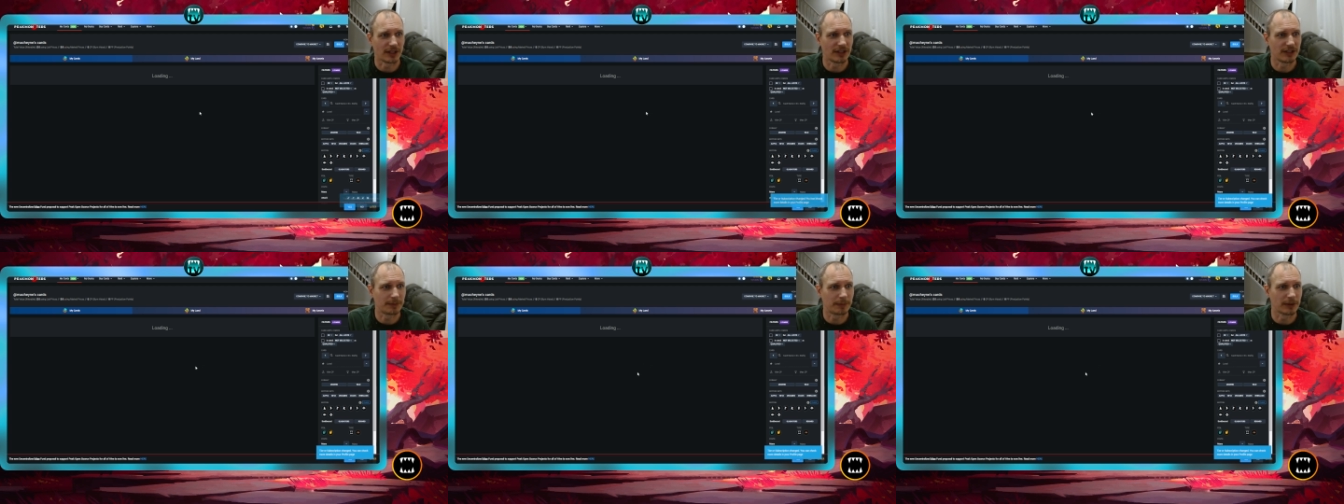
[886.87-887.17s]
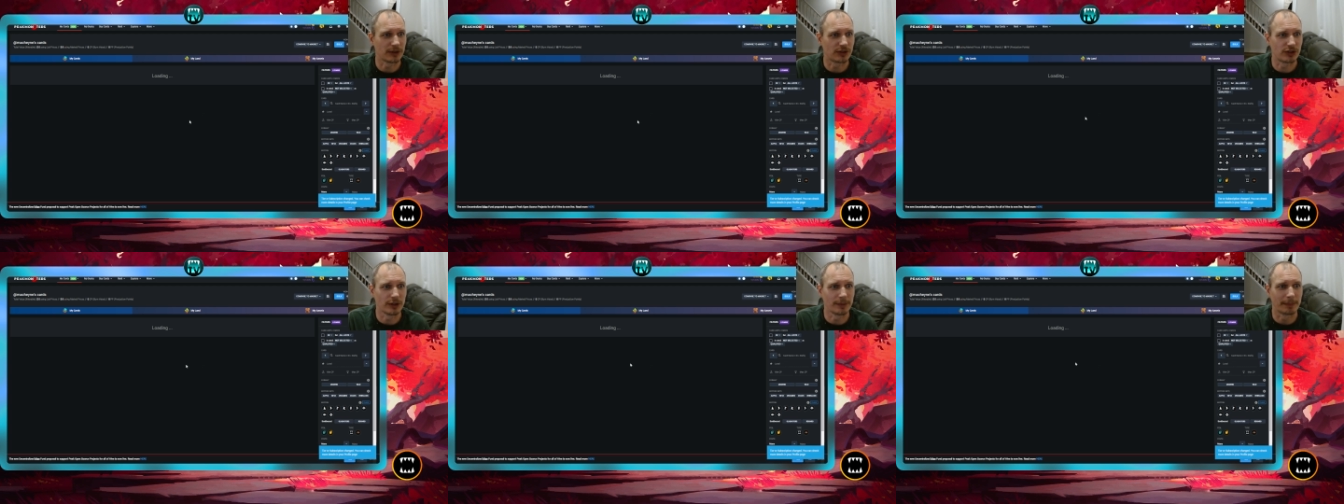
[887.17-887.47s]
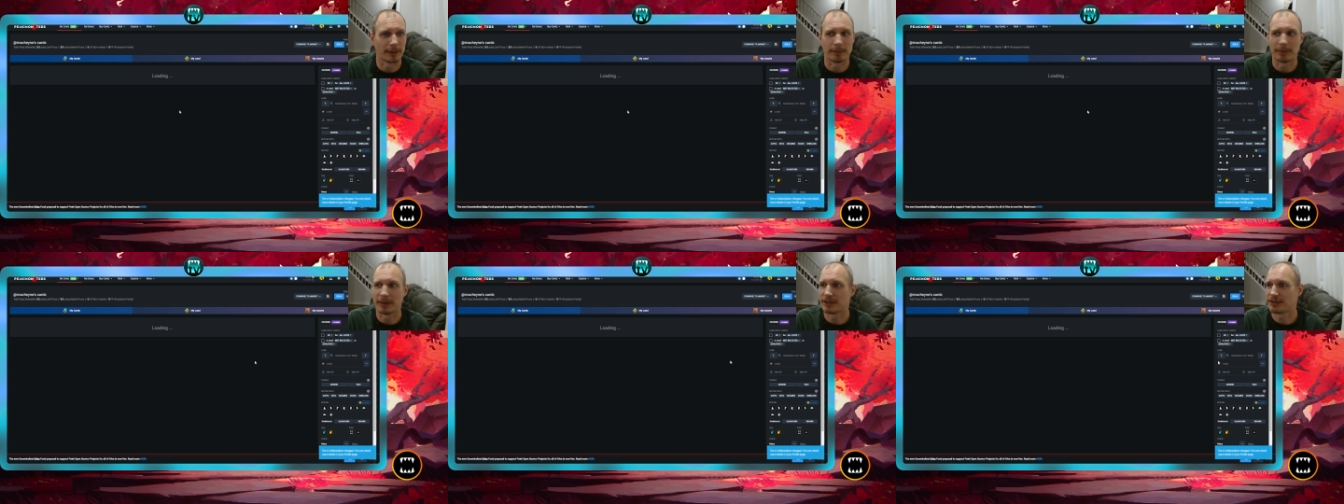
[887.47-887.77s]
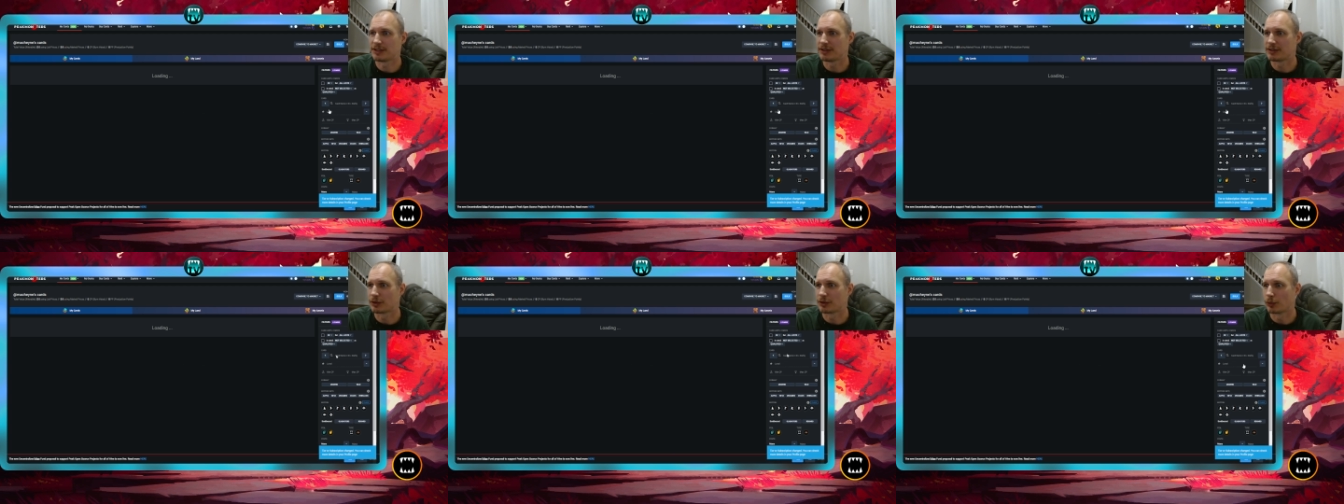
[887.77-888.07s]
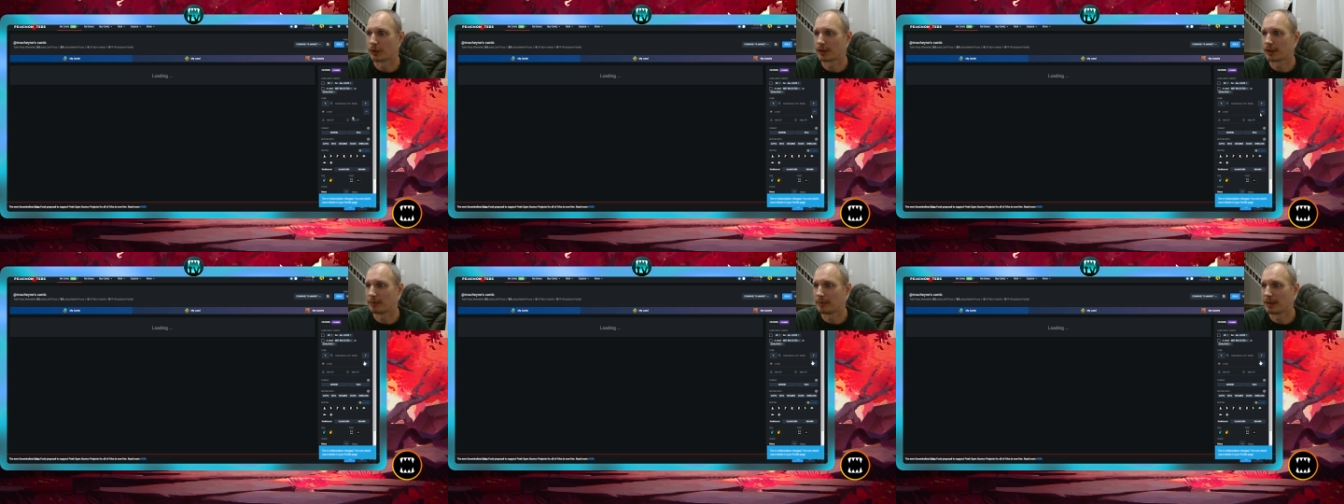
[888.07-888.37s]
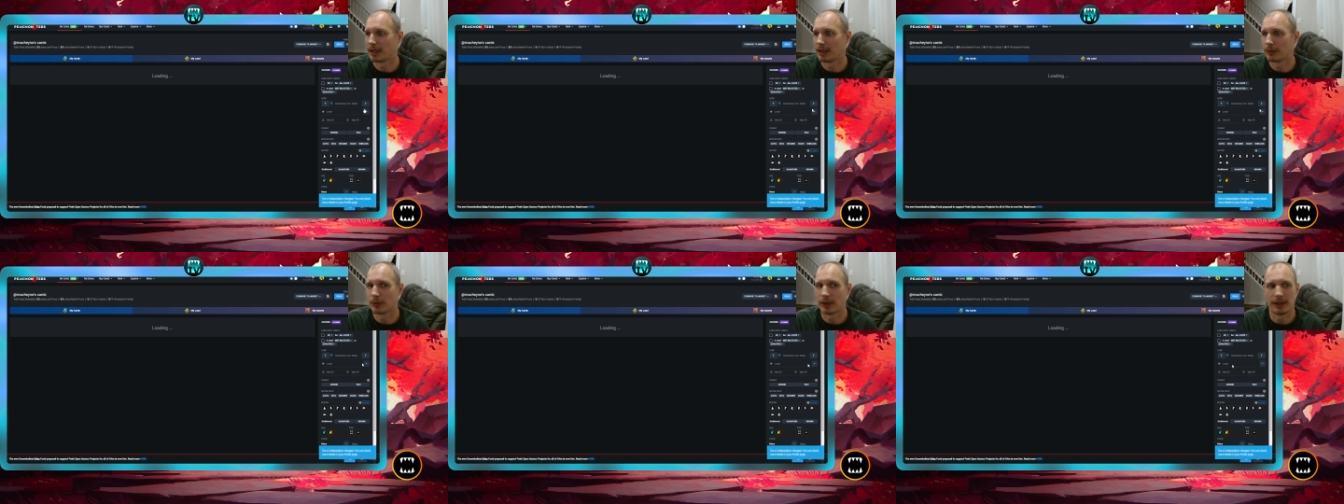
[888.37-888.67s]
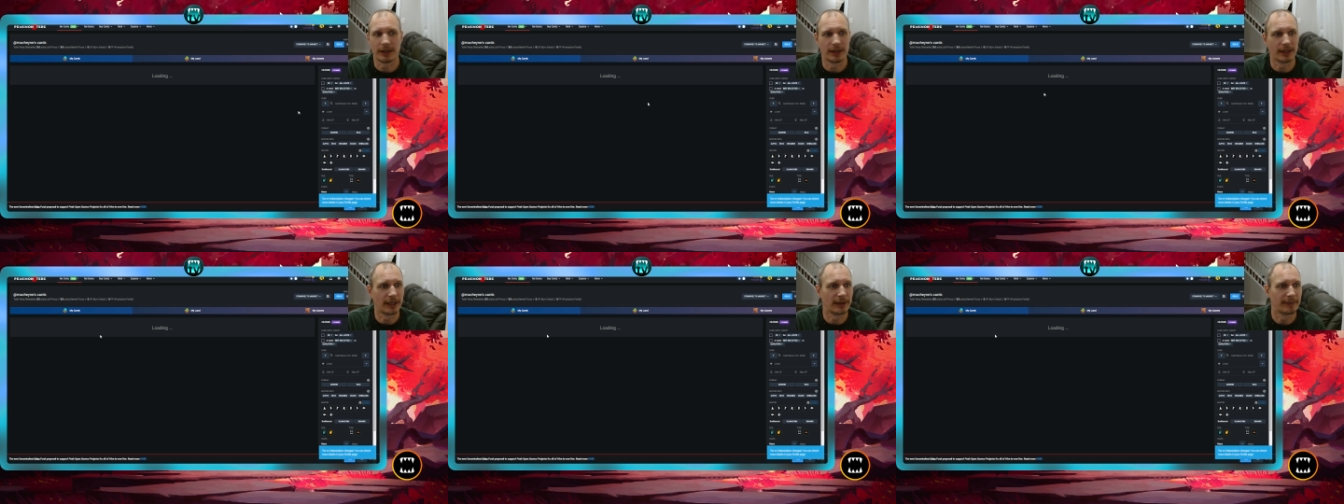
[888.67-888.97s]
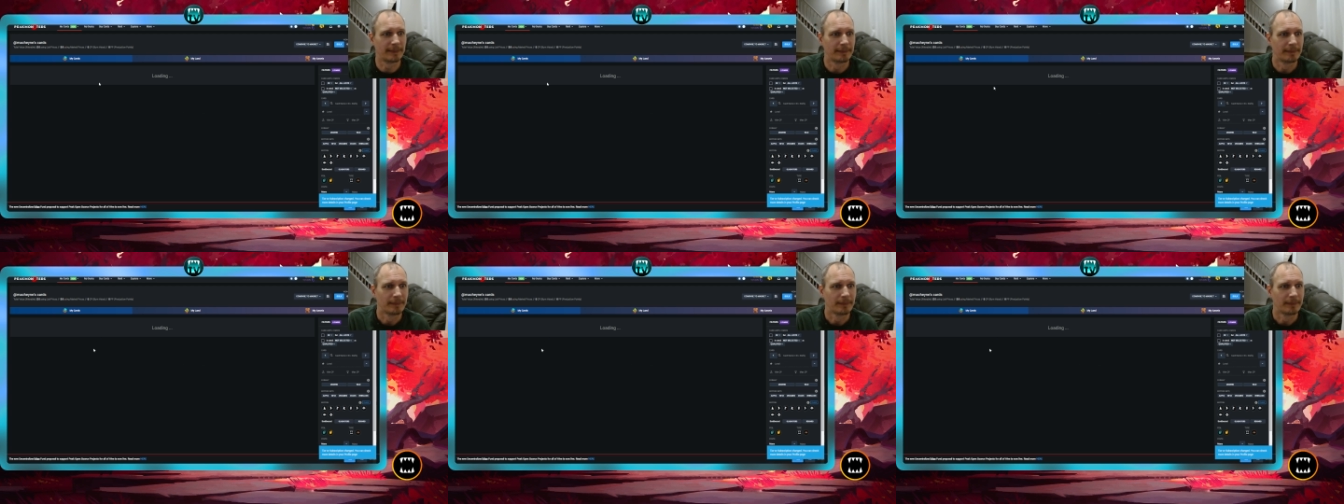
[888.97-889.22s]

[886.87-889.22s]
he's been super busy. He's a working man right now.